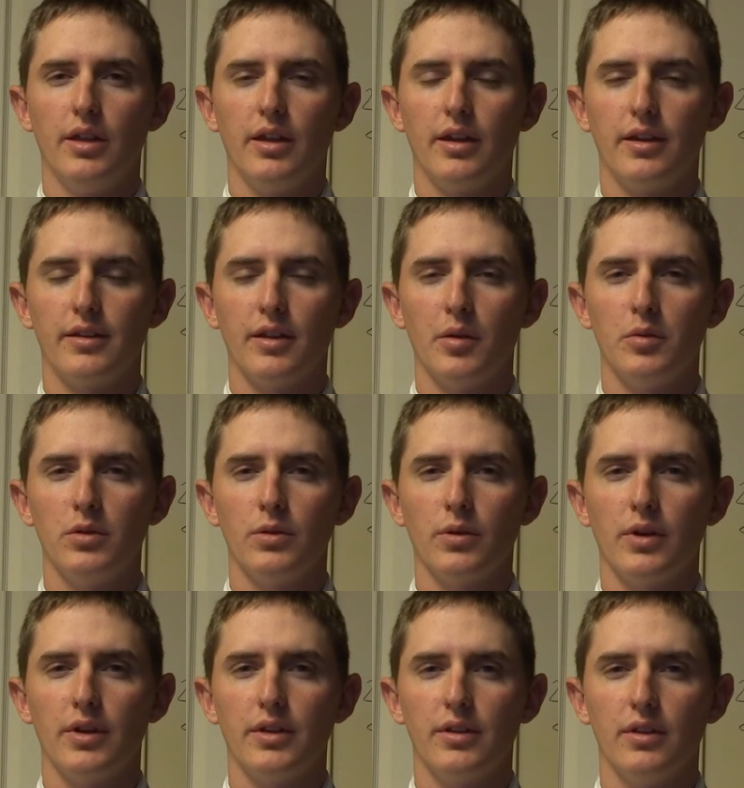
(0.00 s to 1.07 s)
It is up to
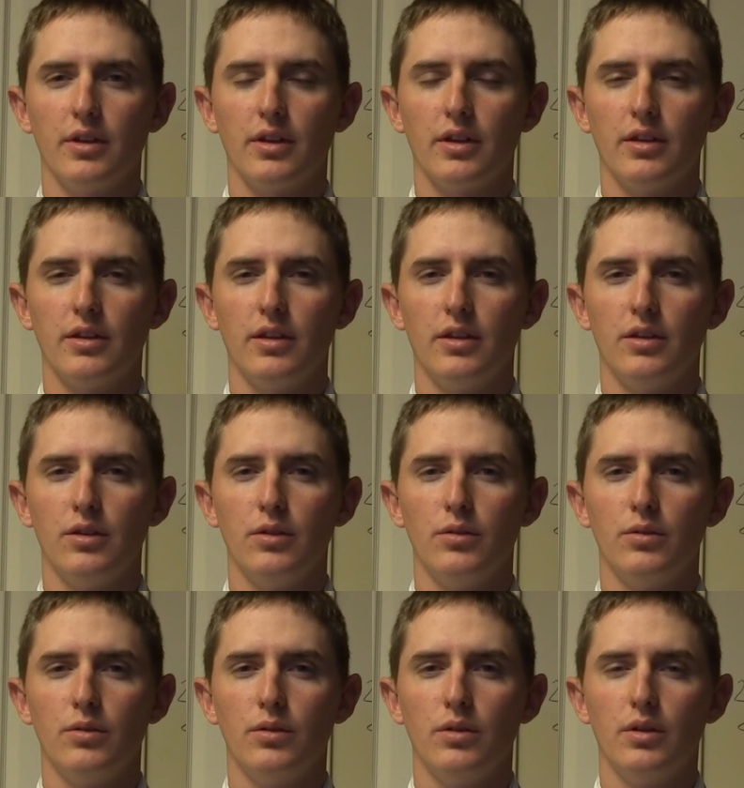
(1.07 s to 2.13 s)
us to
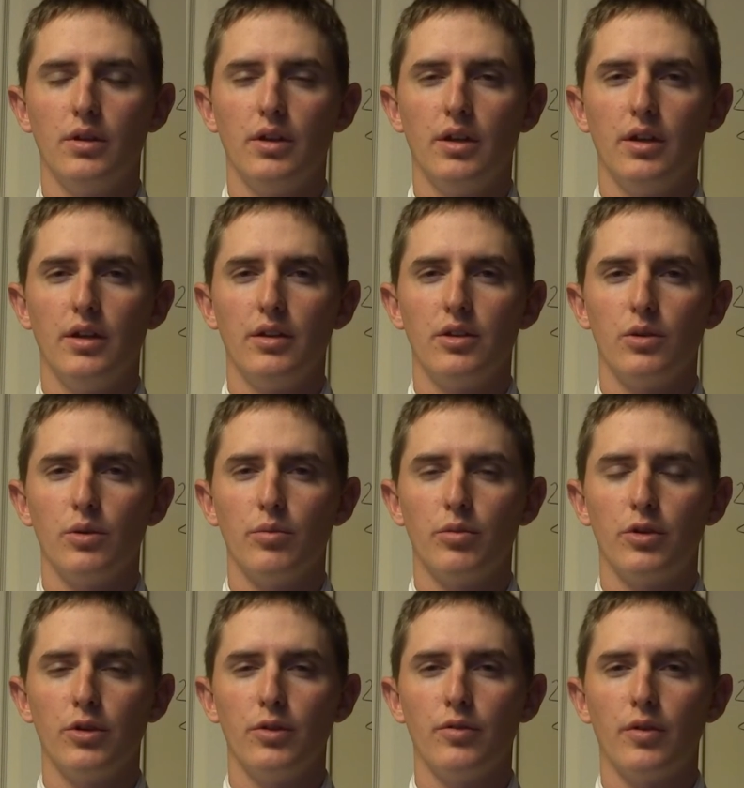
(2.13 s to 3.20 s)
continue to
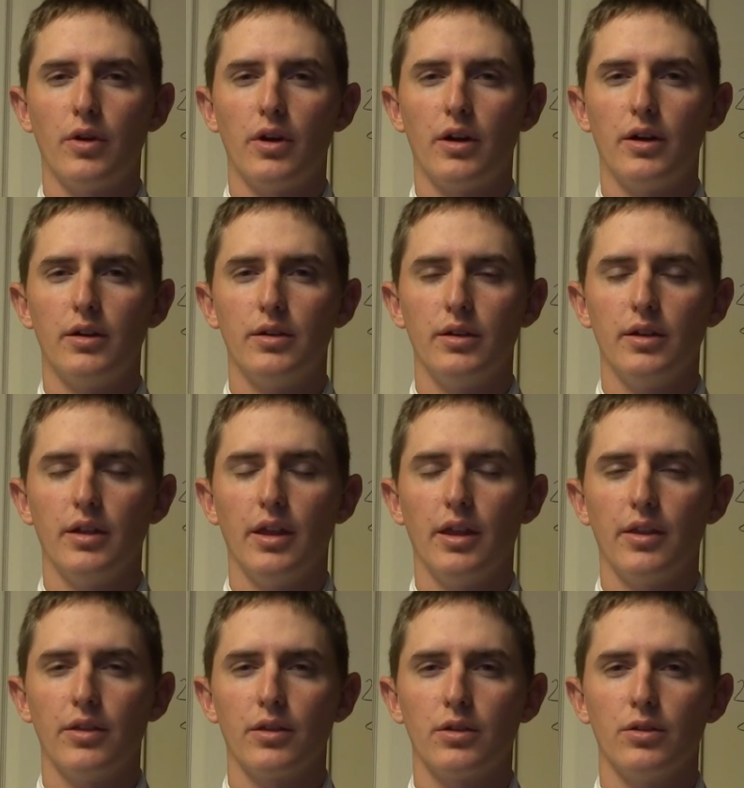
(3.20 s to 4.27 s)
improve our
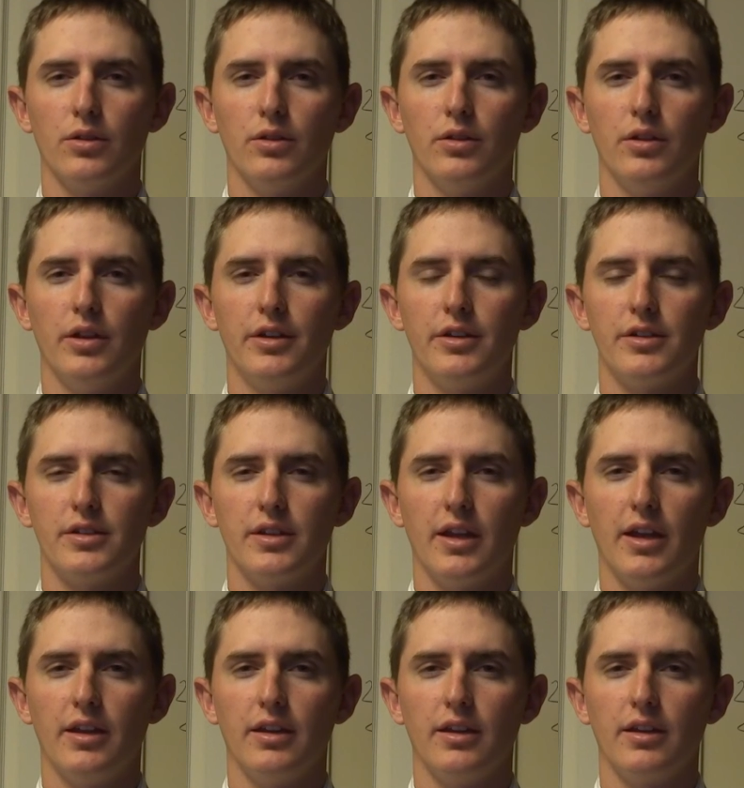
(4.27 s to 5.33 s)
ethical
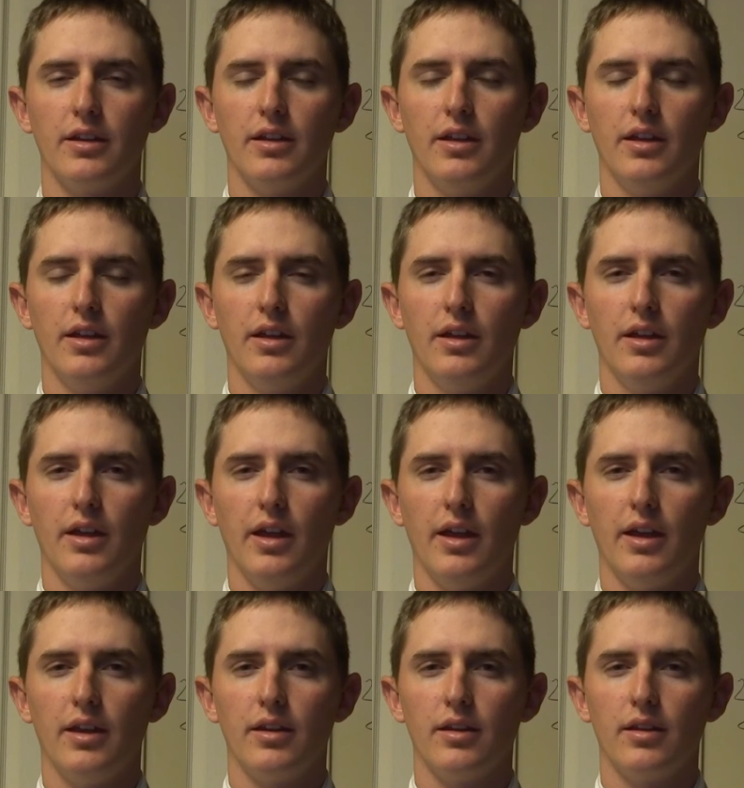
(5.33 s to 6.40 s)
understanding
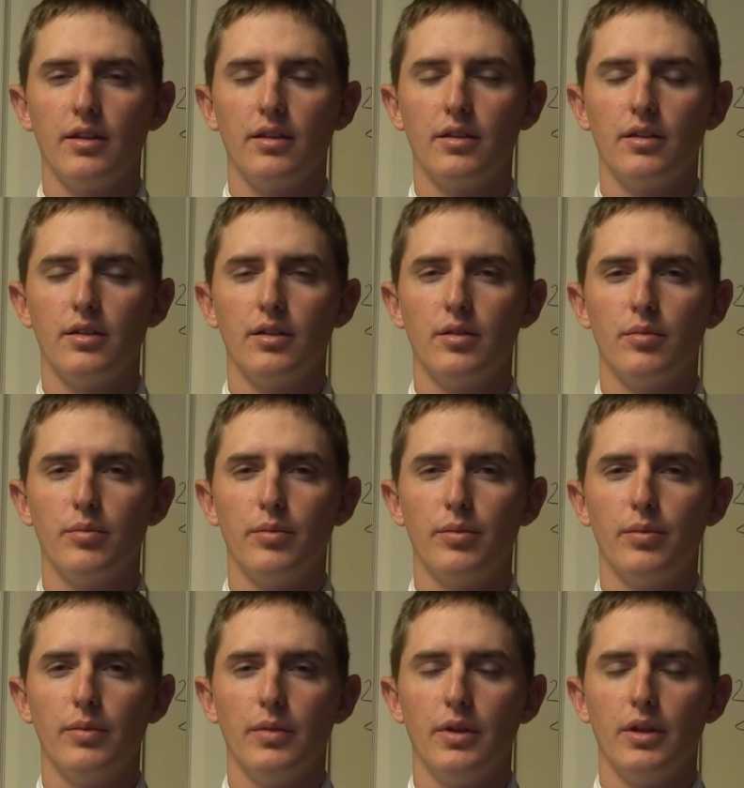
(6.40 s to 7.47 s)
and
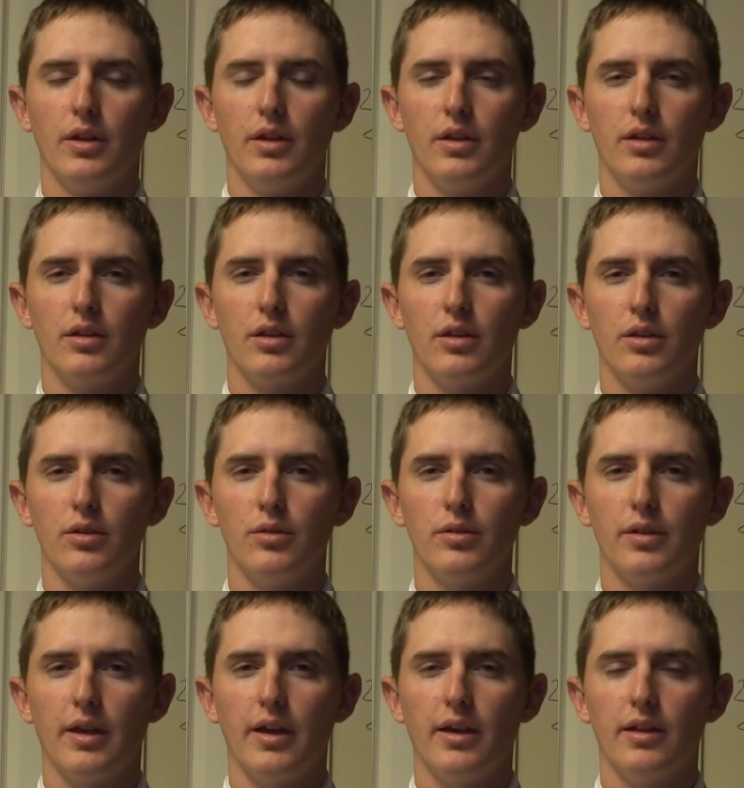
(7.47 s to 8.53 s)
to use
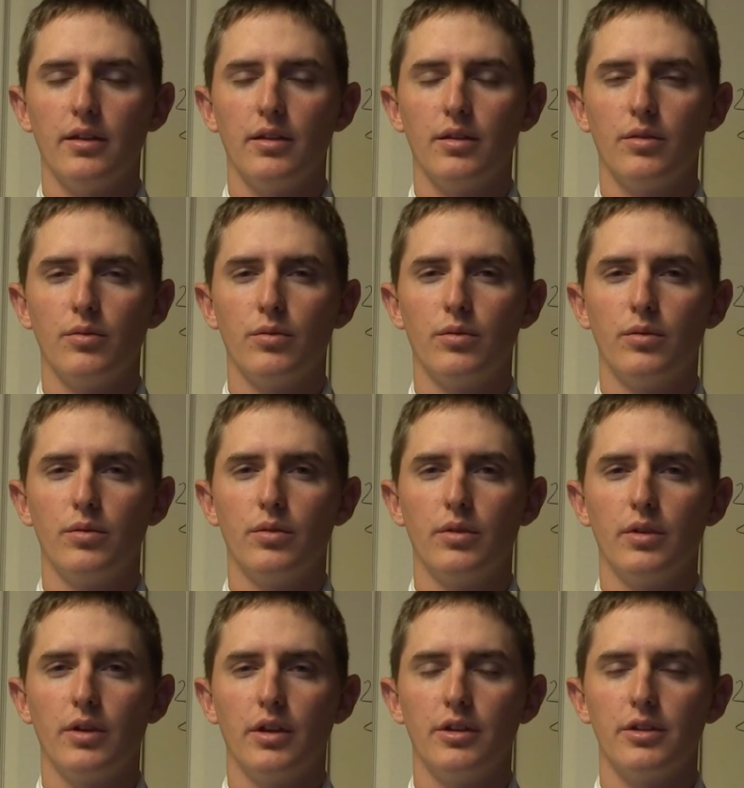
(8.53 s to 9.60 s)
that
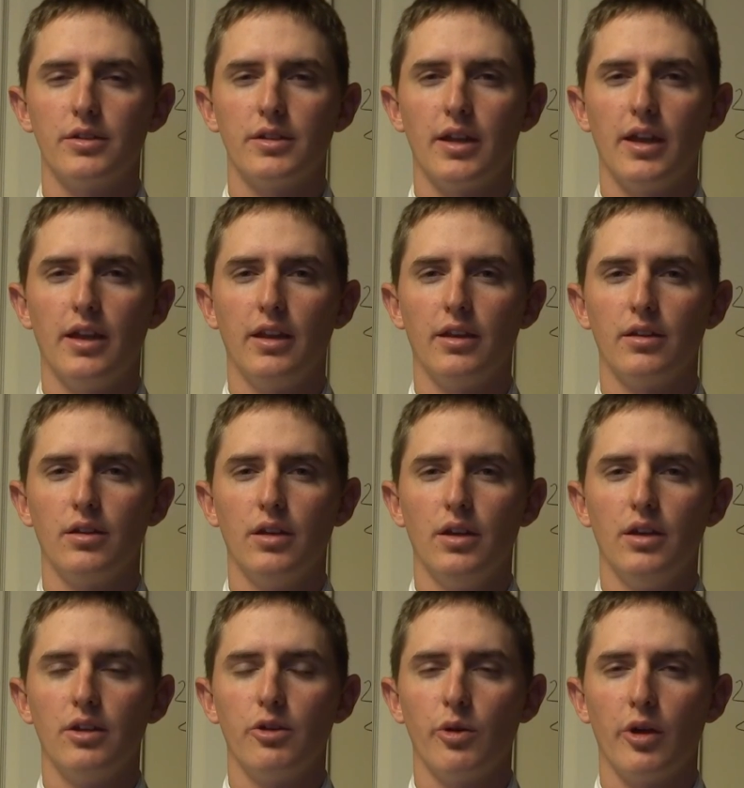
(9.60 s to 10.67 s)
understanding
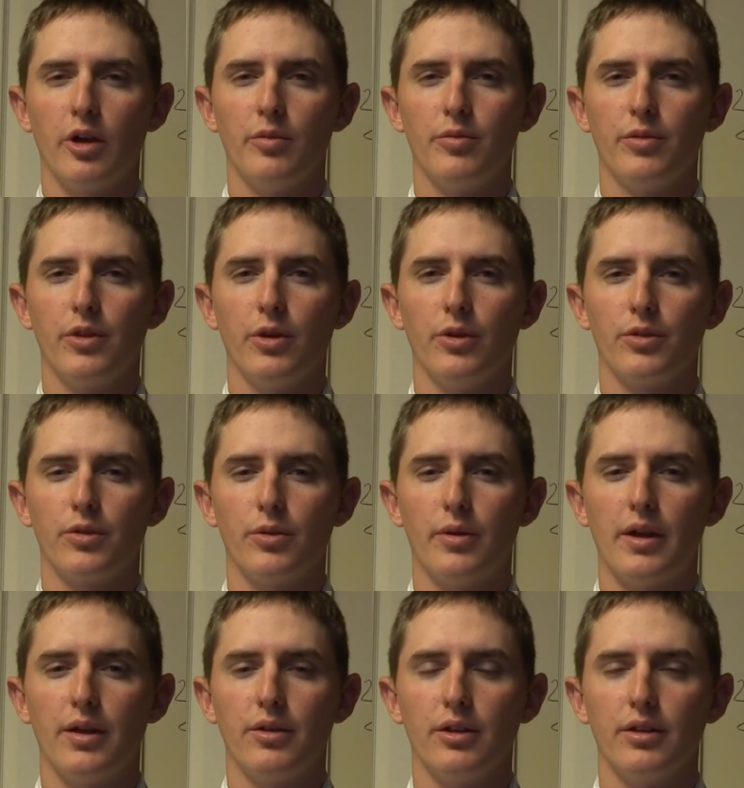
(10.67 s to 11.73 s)
to help those
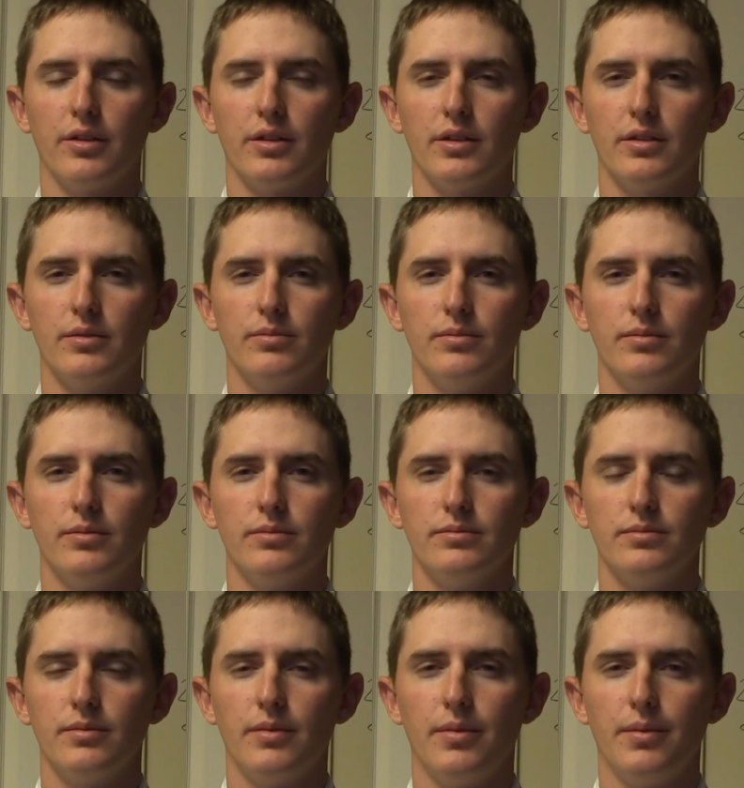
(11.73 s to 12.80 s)
around us.
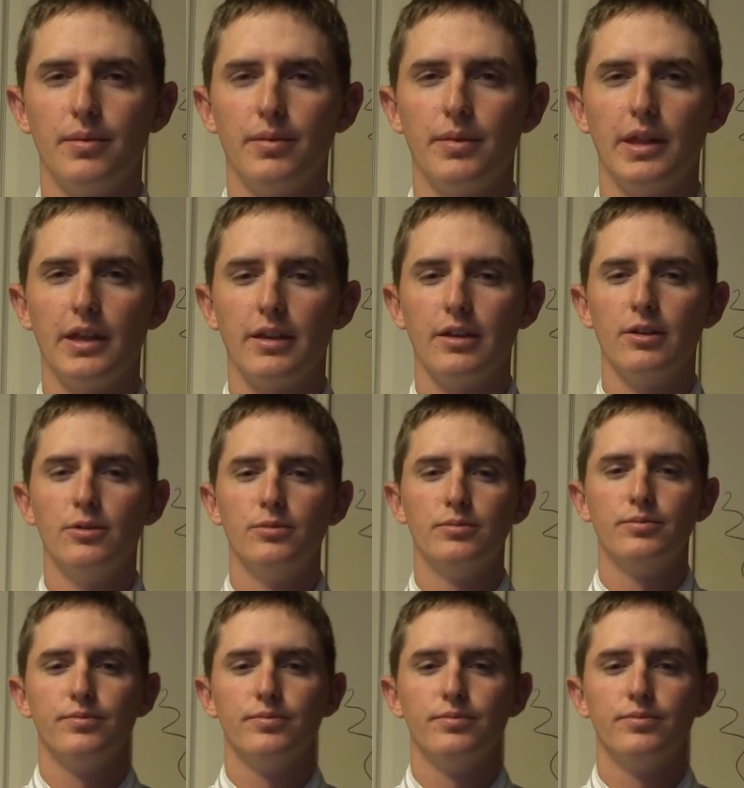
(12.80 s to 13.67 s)
Thank you.